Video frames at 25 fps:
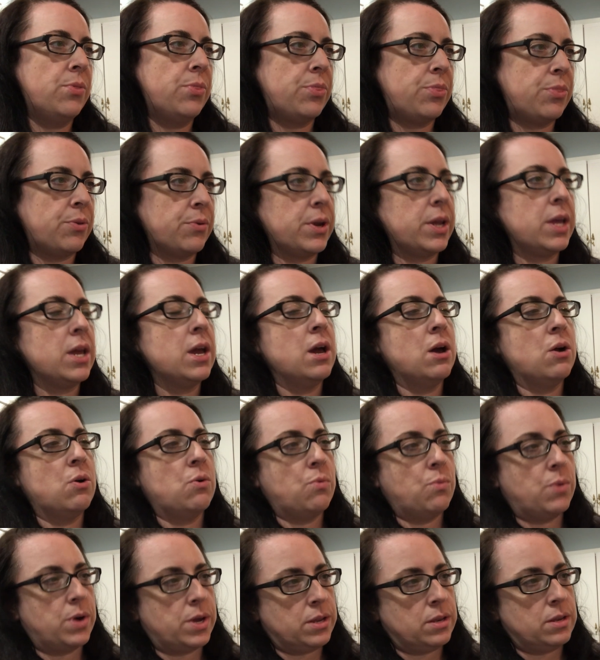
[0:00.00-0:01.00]
3,
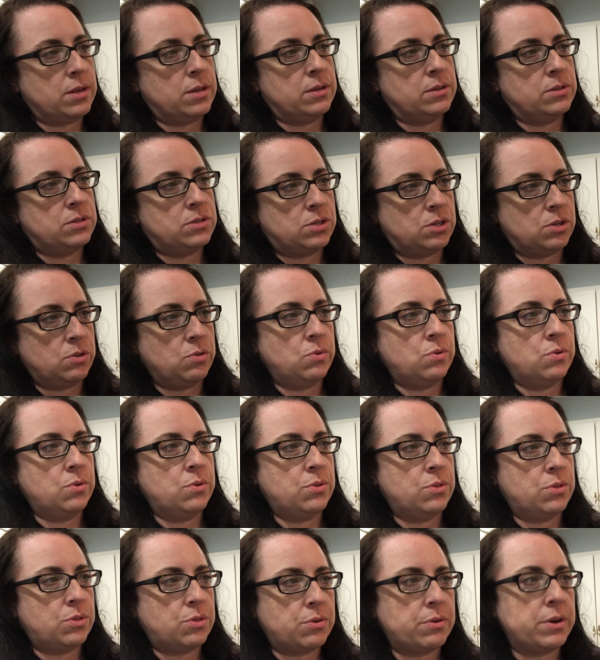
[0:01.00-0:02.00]
1, 2,
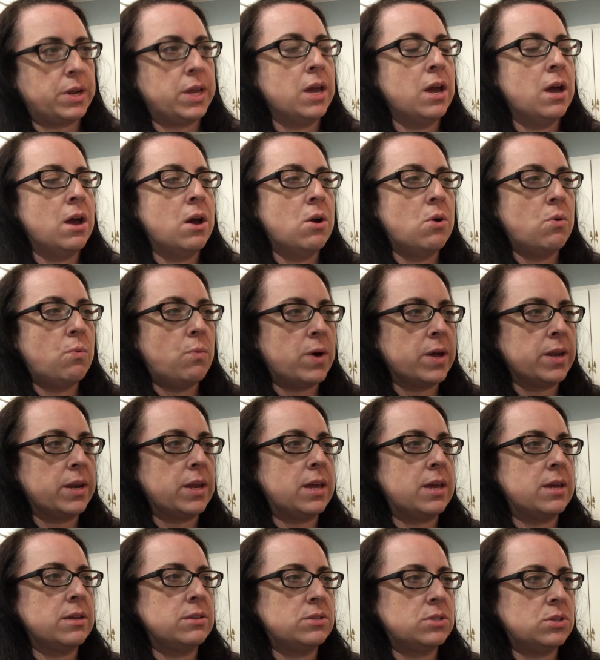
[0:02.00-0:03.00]
3, 1
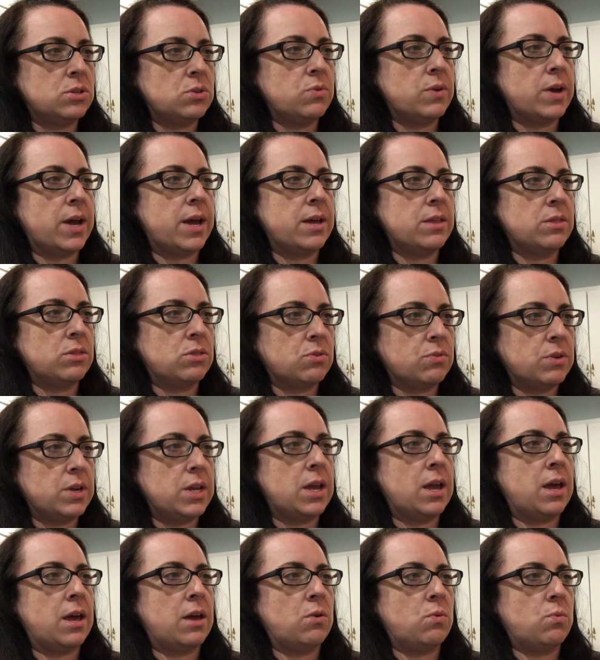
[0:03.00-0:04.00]
and 2 and 3
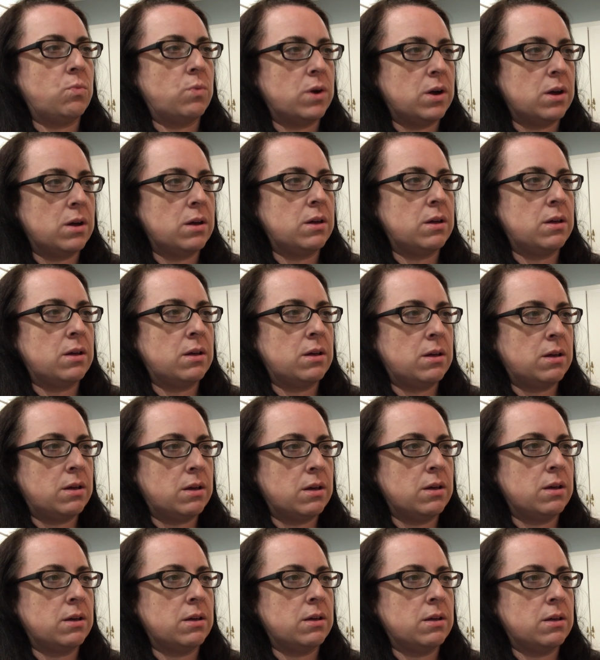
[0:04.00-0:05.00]
and
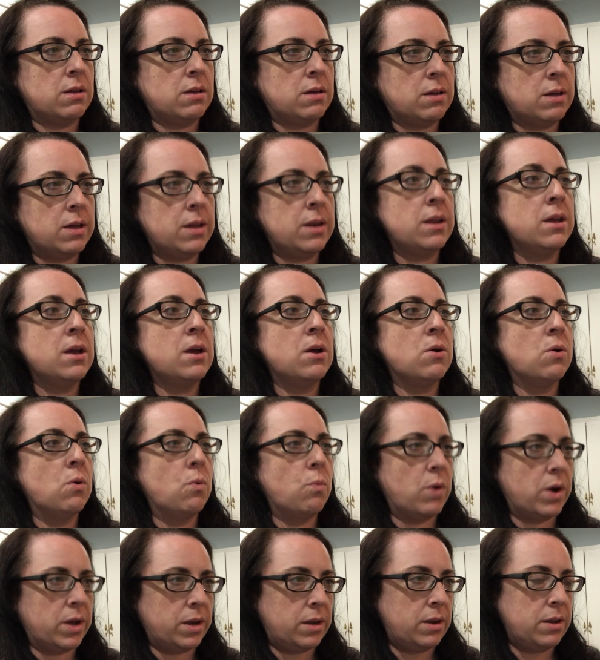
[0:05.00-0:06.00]
1,
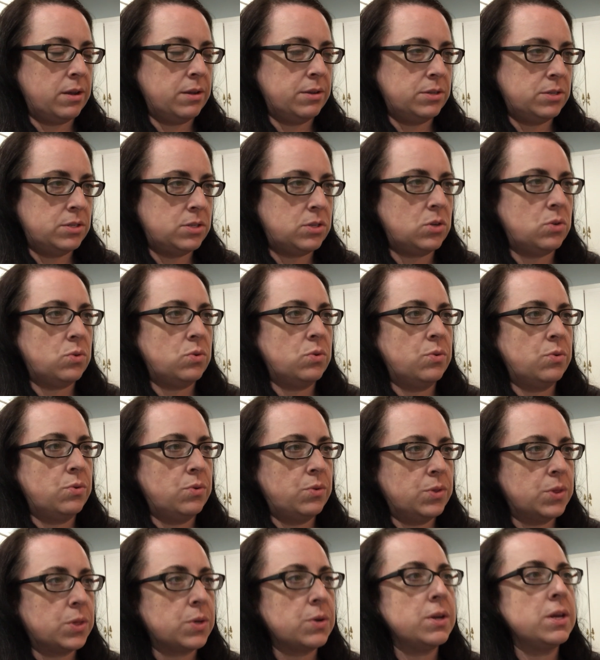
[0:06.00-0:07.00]
1, 2,
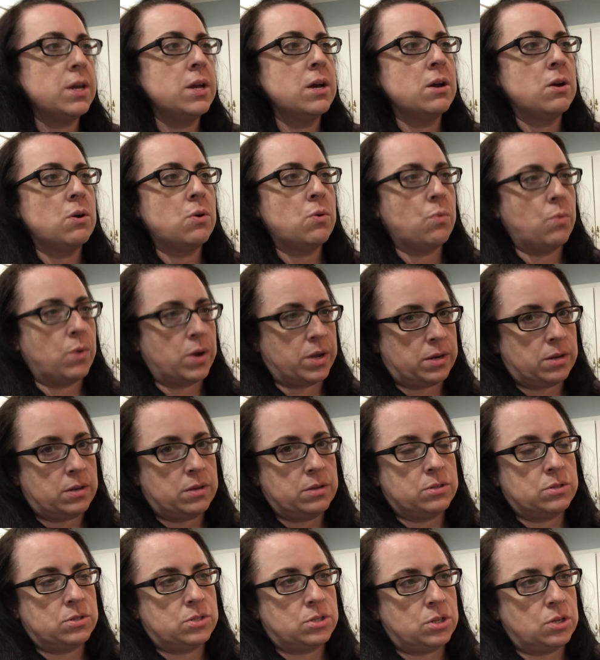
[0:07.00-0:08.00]
3, 1,
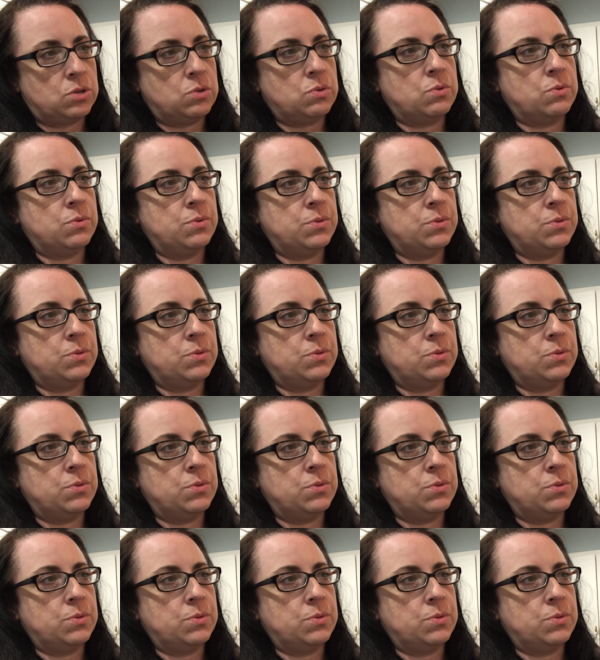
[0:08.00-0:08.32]
2,